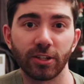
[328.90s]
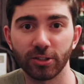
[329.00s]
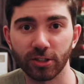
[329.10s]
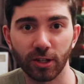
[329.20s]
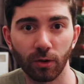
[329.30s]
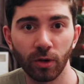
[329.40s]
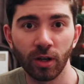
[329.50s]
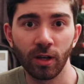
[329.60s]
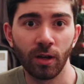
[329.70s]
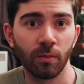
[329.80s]
years ago.
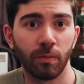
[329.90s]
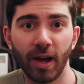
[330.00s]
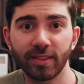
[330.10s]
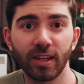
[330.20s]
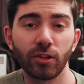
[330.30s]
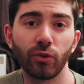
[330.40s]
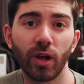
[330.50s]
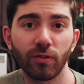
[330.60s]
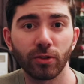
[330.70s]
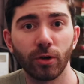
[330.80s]
Back then, you'd
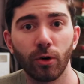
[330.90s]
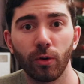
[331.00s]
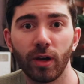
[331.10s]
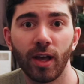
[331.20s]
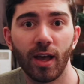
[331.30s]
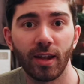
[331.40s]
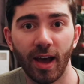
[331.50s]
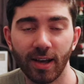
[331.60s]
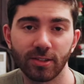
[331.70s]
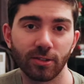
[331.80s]
have to go and
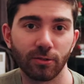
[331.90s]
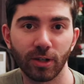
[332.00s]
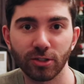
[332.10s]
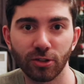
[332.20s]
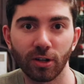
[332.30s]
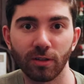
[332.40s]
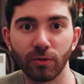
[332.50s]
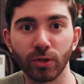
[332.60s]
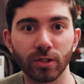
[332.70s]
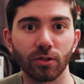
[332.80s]
ask a restaurant if
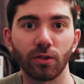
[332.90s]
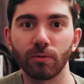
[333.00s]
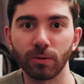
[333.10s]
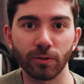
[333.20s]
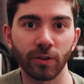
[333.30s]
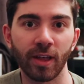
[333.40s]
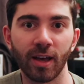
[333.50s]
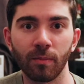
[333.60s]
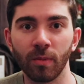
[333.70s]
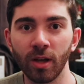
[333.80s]
you can deliver for
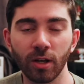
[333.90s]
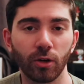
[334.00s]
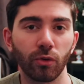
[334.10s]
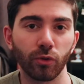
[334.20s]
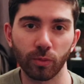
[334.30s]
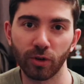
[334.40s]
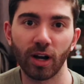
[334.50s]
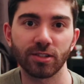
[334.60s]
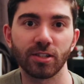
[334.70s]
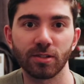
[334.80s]
them, go through a
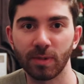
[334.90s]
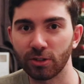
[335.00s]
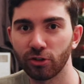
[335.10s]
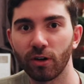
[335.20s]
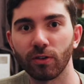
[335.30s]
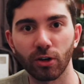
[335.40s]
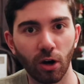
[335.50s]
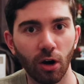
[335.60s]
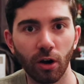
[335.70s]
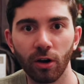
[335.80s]
process, make sure you have a
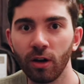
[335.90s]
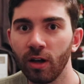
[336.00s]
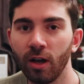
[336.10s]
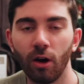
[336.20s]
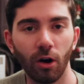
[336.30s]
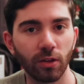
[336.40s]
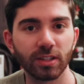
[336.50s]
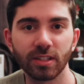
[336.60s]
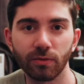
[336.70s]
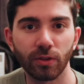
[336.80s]
car, all
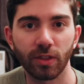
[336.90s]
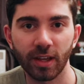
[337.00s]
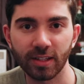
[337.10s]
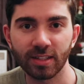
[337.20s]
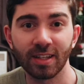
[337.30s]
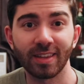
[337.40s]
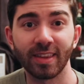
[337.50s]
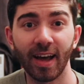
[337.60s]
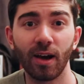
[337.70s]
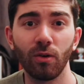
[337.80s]
these different things.
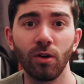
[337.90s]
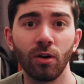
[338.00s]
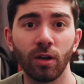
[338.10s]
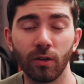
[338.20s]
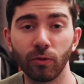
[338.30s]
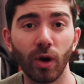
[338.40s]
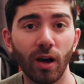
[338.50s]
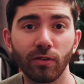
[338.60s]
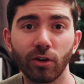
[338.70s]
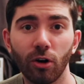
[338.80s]
Now, if you
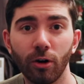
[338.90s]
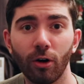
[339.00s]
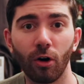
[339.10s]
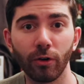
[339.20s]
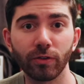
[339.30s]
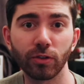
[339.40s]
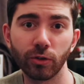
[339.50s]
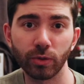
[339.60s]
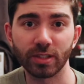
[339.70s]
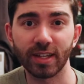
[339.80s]
have a car, all you have to
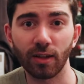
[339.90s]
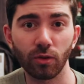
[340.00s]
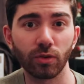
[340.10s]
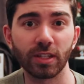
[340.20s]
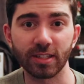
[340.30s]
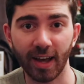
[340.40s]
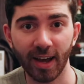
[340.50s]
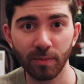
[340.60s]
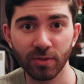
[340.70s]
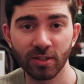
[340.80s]
do is download these
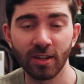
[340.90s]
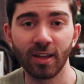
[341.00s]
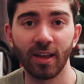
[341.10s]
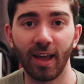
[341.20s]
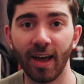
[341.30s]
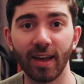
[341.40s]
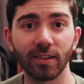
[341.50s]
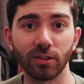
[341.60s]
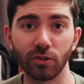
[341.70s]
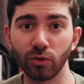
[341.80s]
apps
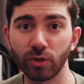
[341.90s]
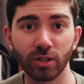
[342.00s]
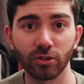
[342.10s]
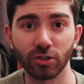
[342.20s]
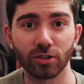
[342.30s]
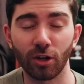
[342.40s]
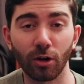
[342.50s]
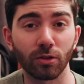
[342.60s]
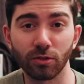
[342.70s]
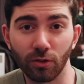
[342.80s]
and you can just
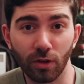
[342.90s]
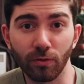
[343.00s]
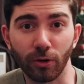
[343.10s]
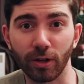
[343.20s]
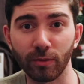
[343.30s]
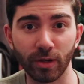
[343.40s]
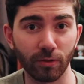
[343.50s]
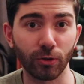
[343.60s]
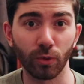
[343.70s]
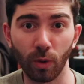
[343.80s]
start delivering
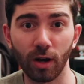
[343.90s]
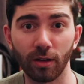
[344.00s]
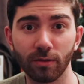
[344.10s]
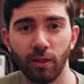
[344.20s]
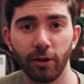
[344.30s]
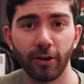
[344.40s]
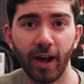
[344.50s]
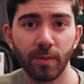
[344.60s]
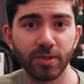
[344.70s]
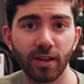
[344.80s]
whenever you want. There are
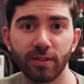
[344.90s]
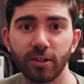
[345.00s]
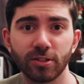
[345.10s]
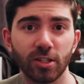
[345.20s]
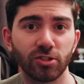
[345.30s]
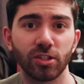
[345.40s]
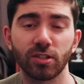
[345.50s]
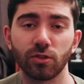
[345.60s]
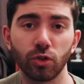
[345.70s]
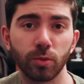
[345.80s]
apps out there such
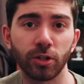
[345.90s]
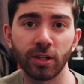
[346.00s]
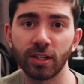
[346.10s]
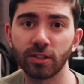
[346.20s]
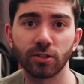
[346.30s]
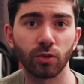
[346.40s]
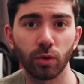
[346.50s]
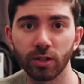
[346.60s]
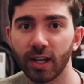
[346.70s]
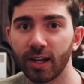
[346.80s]
as Uber Eats,
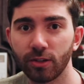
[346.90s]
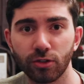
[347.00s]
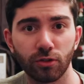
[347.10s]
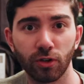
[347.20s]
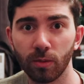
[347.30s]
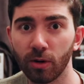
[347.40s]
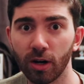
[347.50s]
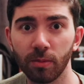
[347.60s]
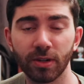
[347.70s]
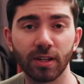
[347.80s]
DoorDash,
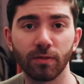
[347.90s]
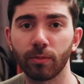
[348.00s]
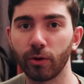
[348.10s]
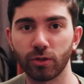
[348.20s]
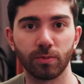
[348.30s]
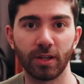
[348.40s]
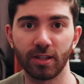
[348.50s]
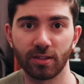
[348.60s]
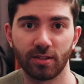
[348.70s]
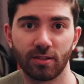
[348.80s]
Grubhub, and even
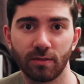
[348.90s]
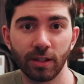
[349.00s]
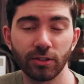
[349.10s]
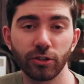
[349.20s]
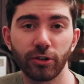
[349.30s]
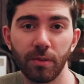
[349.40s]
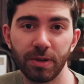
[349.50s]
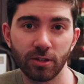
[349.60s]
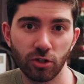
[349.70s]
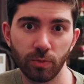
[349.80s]
Postmates. These are great
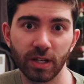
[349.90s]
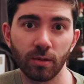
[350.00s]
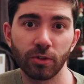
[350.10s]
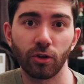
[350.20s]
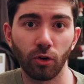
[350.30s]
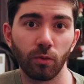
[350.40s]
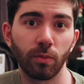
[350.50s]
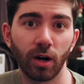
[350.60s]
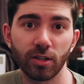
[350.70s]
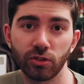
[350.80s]
because you become your own
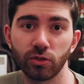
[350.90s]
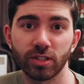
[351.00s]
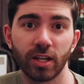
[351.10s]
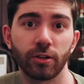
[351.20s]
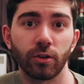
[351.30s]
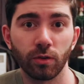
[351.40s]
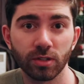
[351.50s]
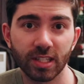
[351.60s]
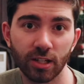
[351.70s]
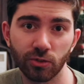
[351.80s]
boss, you set your own
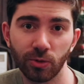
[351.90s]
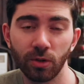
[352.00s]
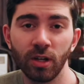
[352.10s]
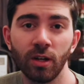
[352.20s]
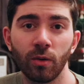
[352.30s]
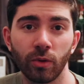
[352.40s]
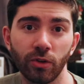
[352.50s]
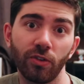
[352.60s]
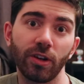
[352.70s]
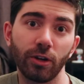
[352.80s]
schedule. When
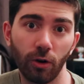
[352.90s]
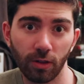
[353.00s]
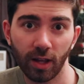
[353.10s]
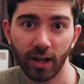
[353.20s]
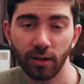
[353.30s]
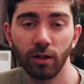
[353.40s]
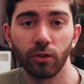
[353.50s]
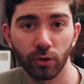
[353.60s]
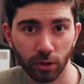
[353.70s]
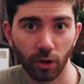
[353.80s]
you're ready to go online,
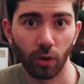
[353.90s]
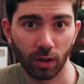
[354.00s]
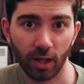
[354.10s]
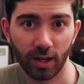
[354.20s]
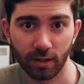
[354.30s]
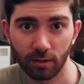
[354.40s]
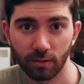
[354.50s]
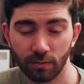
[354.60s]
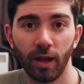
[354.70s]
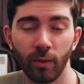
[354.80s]
you can go online.
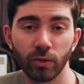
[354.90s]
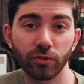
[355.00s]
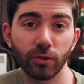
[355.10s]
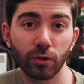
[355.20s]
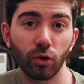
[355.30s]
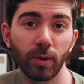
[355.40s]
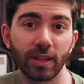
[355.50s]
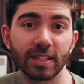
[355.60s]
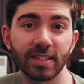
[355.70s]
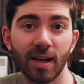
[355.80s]
And what's really cool about
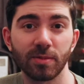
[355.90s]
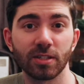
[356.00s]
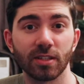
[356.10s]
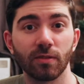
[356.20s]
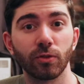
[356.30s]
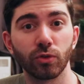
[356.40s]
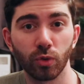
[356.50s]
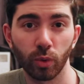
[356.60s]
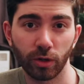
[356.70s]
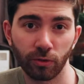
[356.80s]
these apps is if you
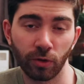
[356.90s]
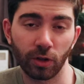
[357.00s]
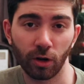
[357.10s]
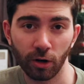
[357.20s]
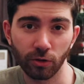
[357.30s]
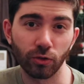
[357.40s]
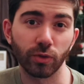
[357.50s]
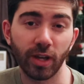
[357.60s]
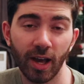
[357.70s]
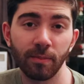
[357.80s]
do work really hard, you
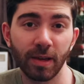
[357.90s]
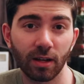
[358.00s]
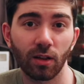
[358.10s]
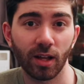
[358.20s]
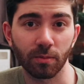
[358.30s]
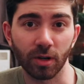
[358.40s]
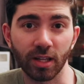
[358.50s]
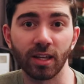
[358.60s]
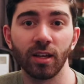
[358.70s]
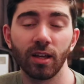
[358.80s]
can make a lot of
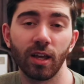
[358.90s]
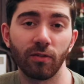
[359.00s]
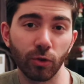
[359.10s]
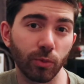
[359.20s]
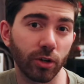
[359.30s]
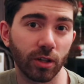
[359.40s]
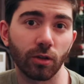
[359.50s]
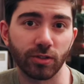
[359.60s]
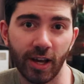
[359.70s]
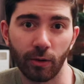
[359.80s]
money if you put in
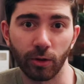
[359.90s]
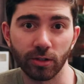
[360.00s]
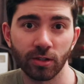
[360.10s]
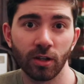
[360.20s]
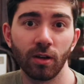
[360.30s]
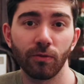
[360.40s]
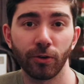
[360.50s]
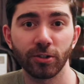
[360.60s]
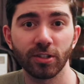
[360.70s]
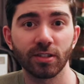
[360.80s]
those hours. For
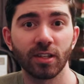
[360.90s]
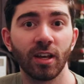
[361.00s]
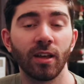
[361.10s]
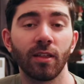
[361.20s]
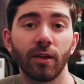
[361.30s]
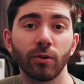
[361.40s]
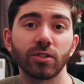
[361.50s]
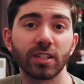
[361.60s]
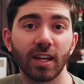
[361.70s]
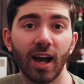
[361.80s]
instance, there was
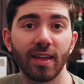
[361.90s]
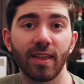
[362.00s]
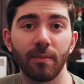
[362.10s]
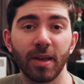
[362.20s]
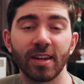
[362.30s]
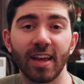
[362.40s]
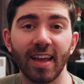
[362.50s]
a guy that made